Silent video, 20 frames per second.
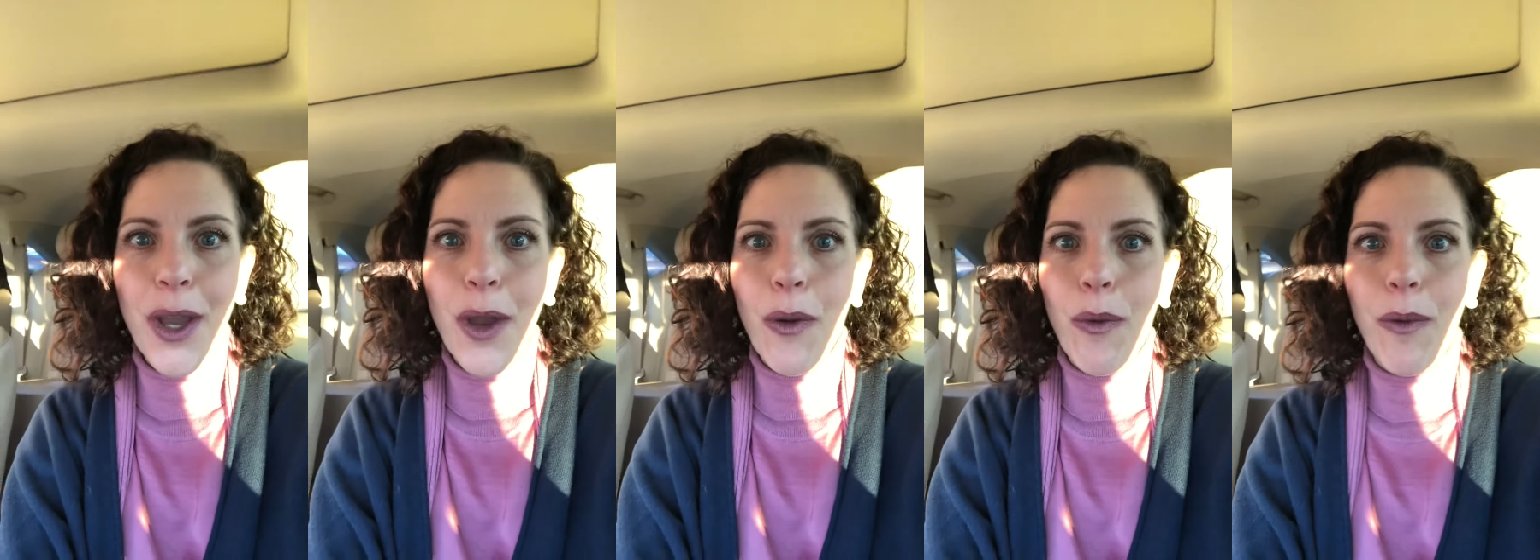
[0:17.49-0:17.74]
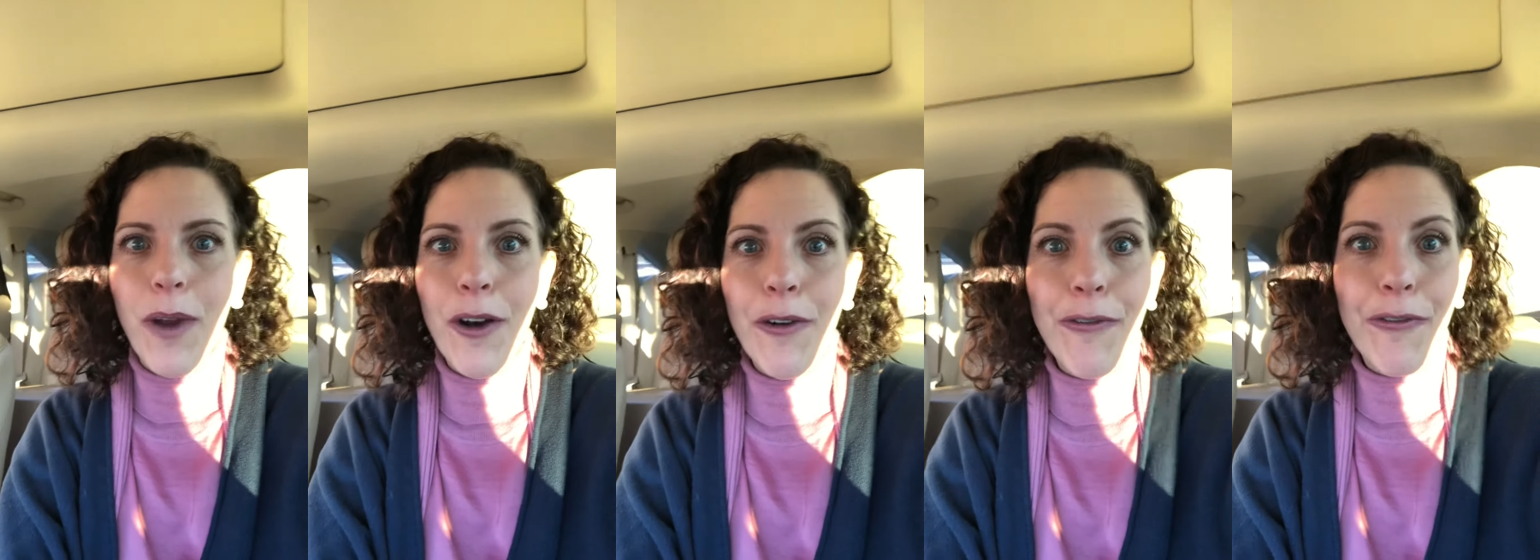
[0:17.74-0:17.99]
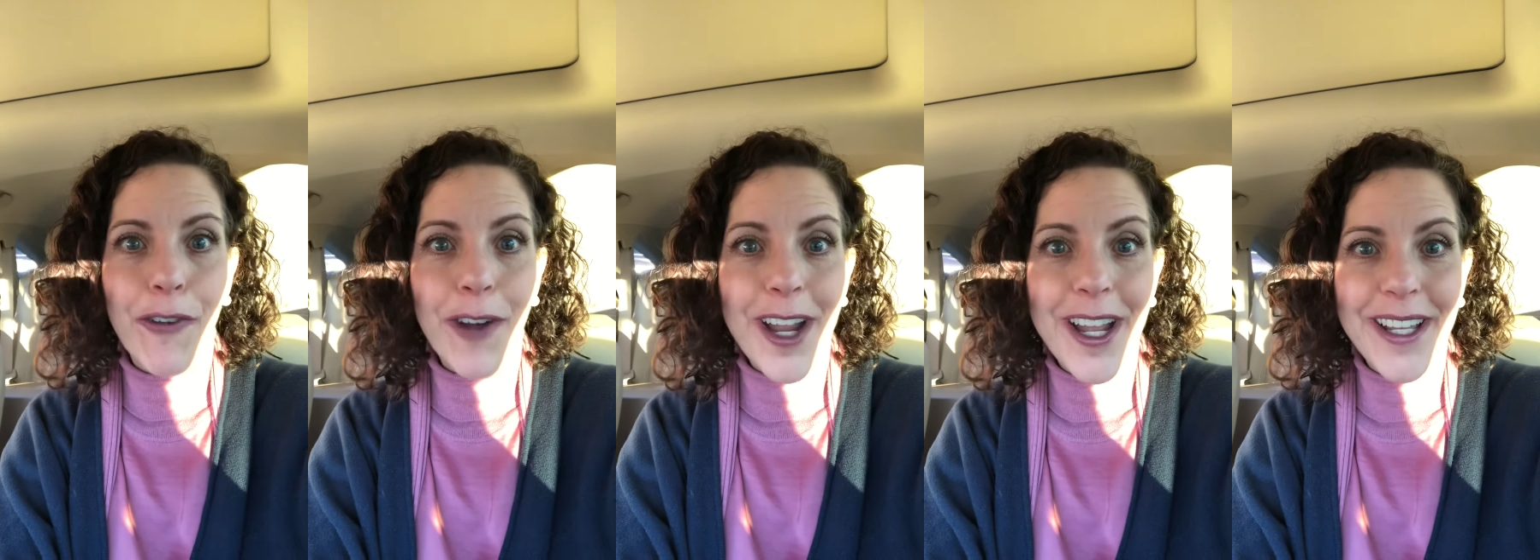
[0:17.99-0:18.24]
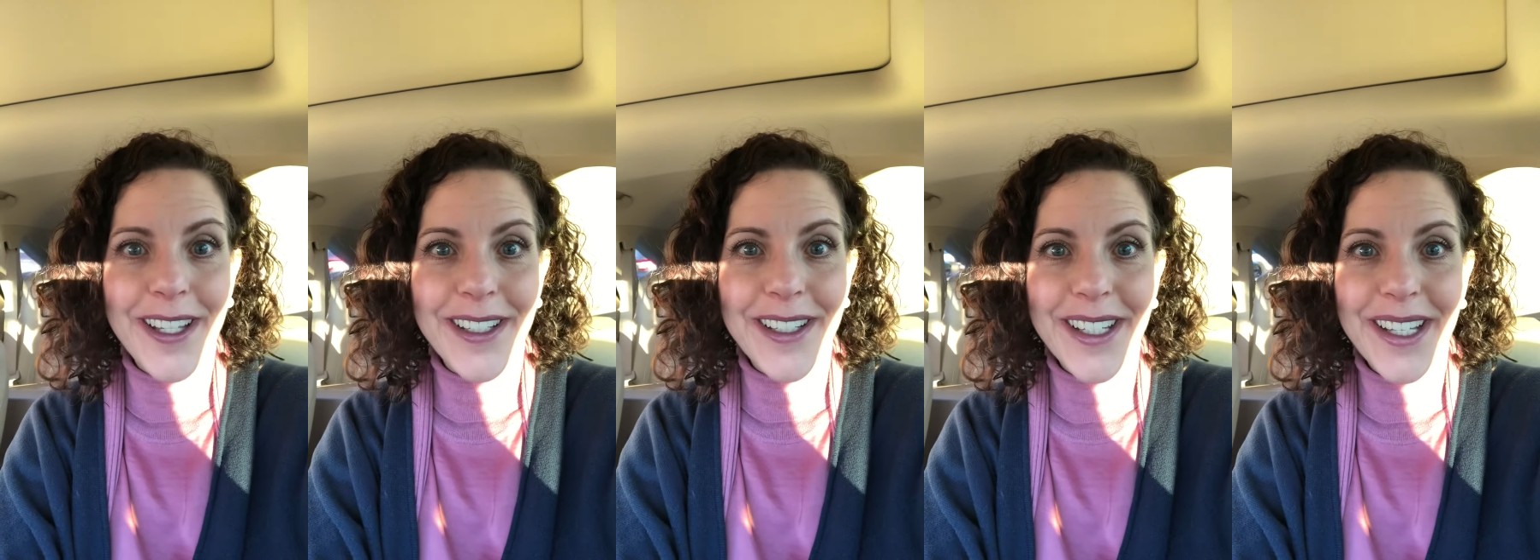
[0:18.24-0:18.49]
Well,
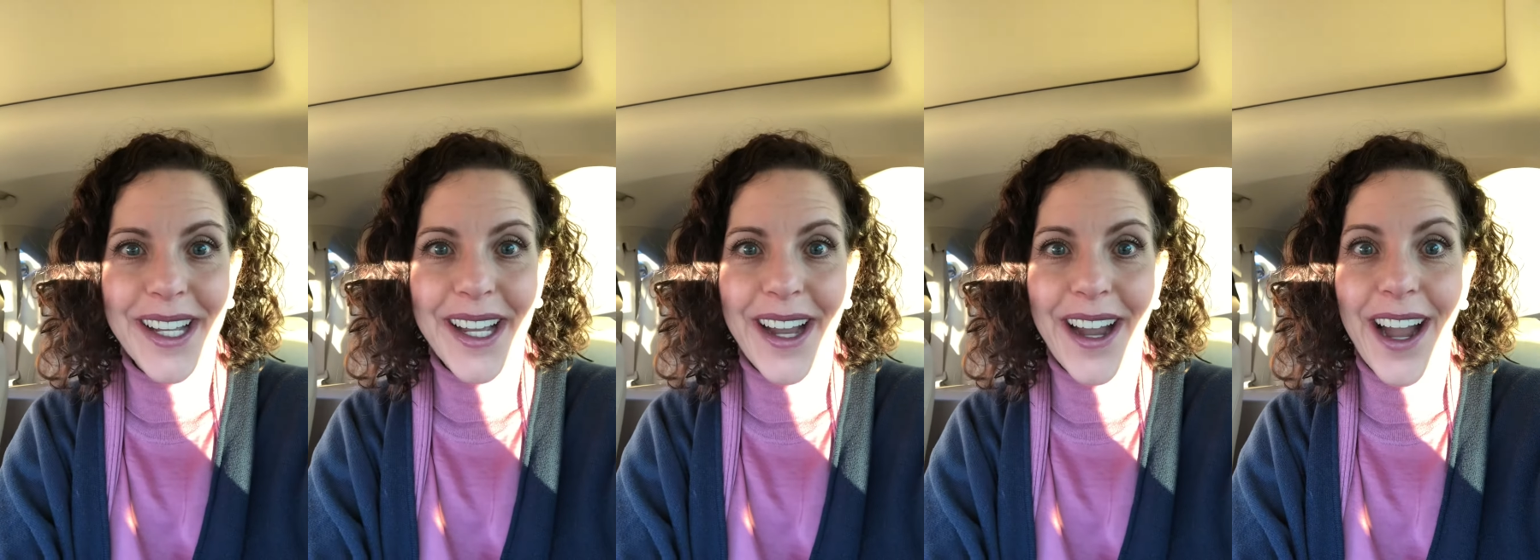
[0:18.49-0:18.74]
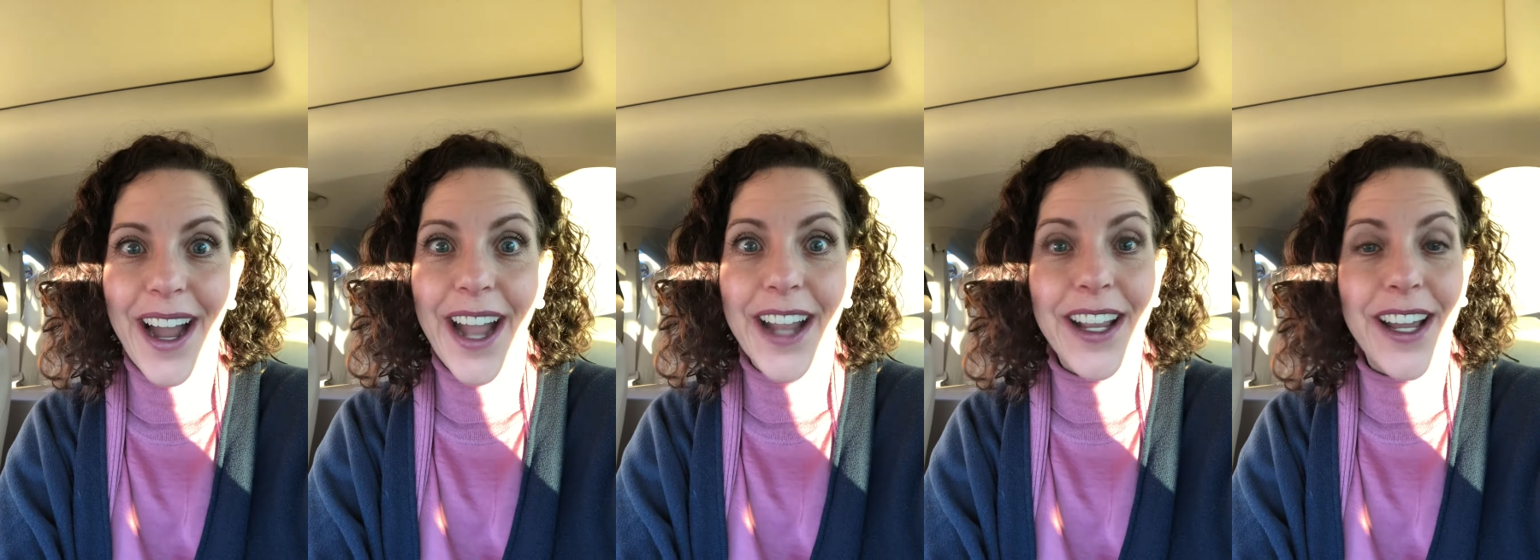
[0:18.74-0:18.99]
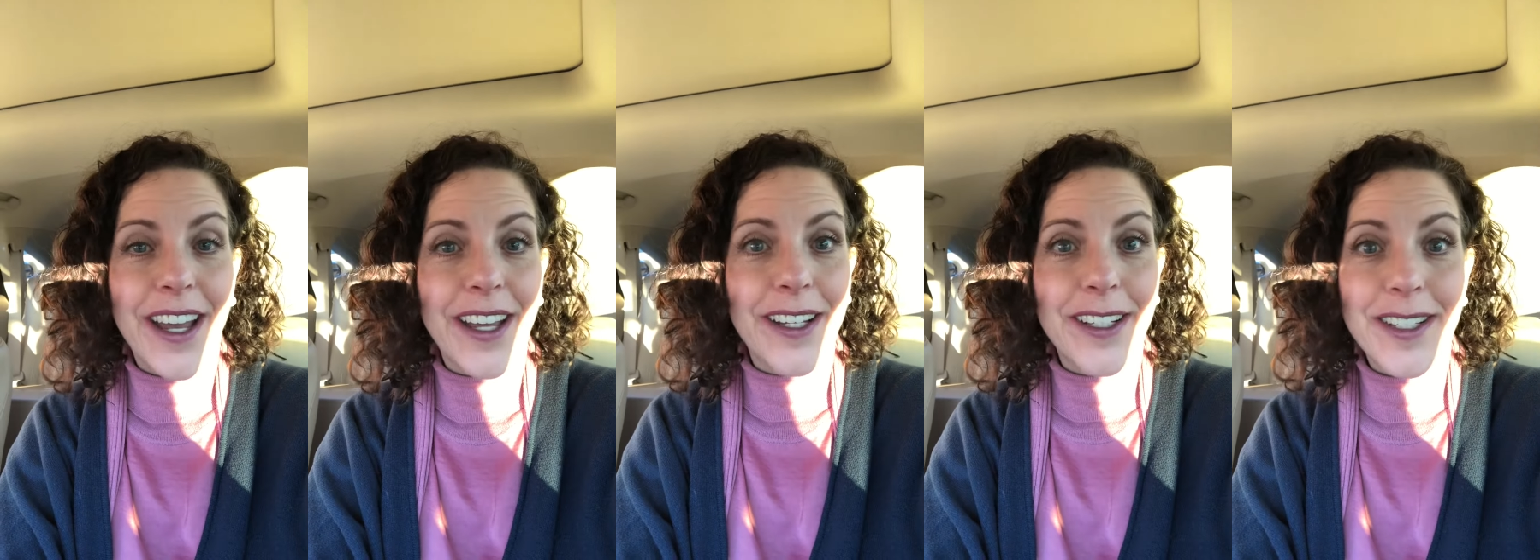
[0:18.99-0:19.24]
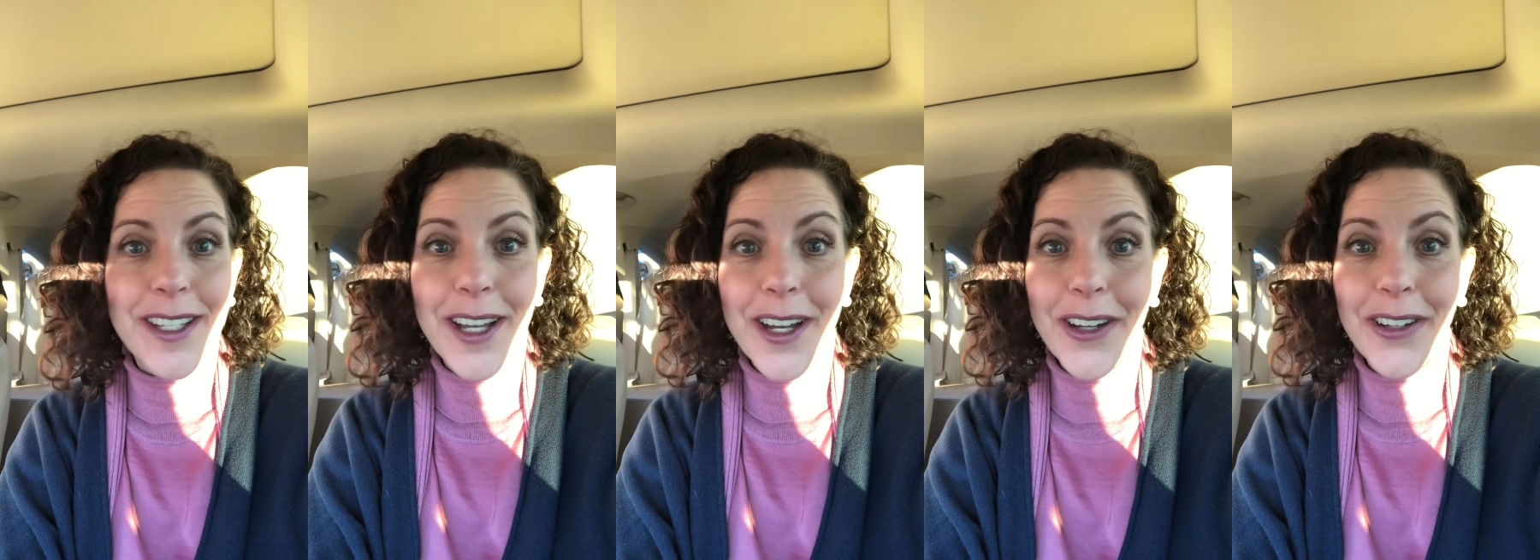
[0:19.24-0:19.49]
friend, I gotta
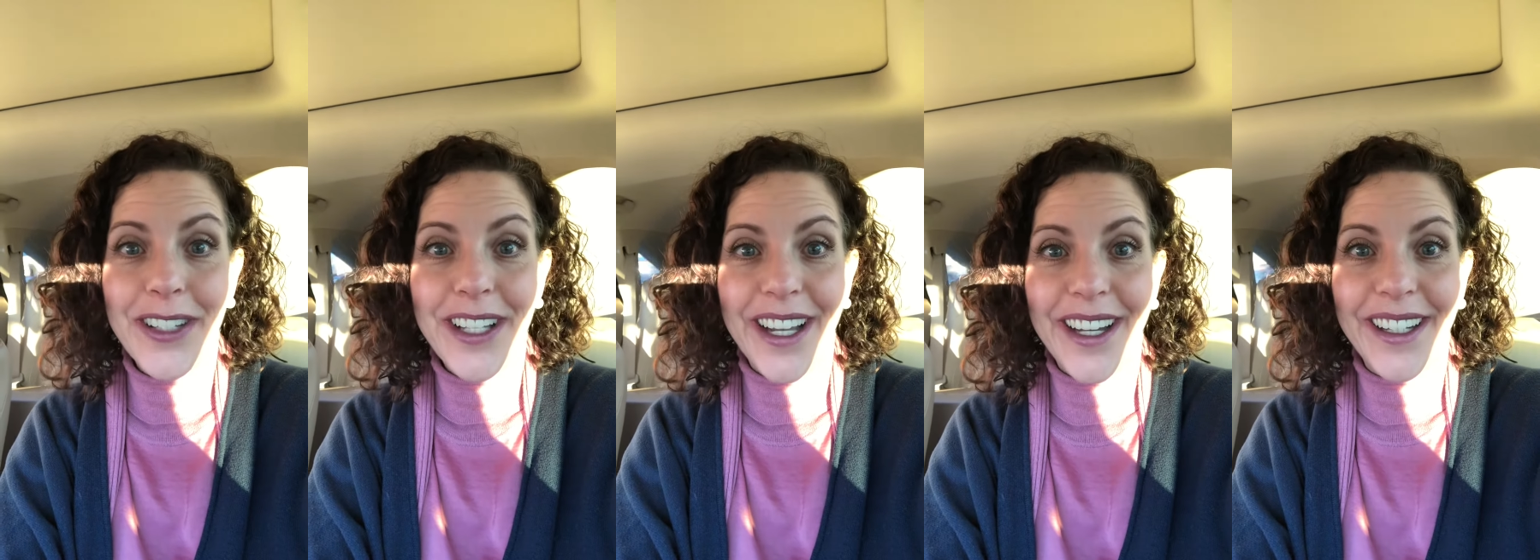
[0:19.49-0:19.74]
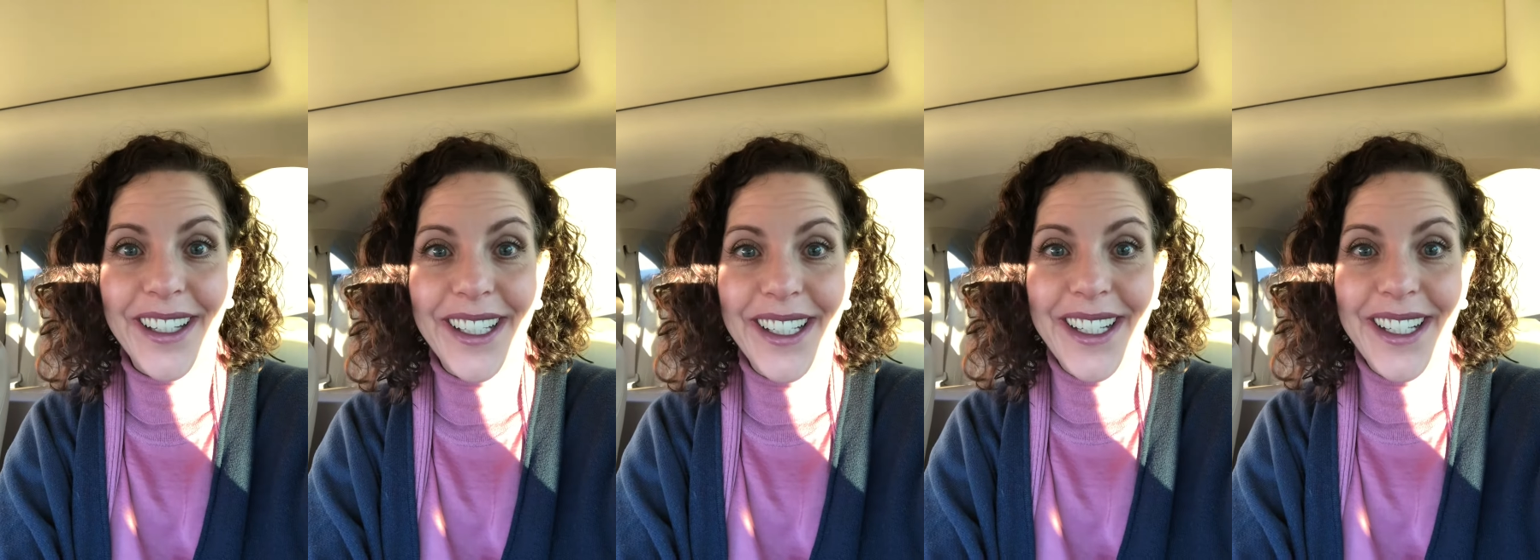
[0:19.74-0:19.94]
tell ya,